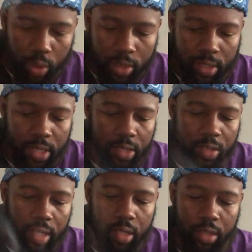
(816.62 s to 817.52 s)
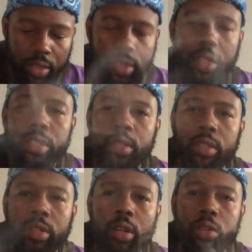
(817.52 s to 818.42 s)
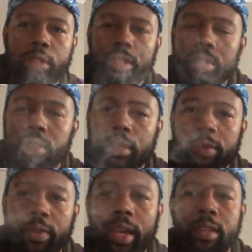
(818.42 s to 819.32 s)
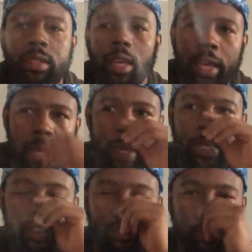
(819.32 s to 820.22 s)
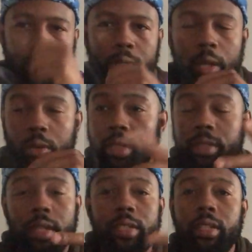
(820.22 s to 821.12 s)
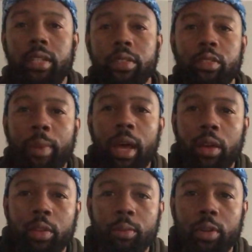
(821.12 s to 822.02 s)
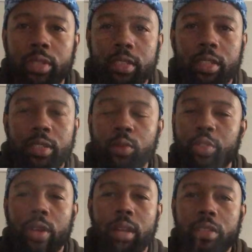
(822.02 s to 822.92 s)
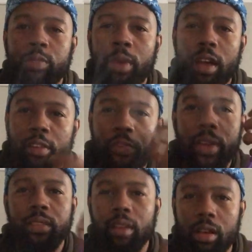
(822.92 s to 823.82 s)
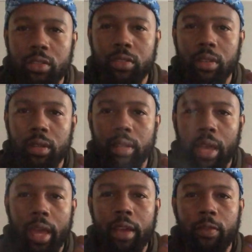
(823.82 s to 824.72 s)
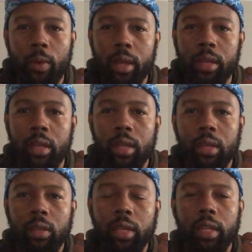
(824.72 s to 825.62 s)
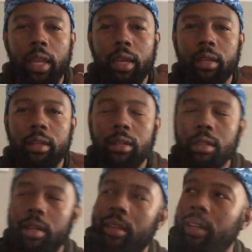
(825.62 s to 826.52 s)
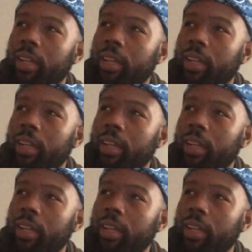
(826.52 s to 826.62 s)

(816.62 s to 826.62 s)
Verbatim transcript: in Tennessee. She said she was a nurse and she took the vax and you know, she said she couldn't smile no more. She said she was trying to smile, face all stuck halfway, looking like uh,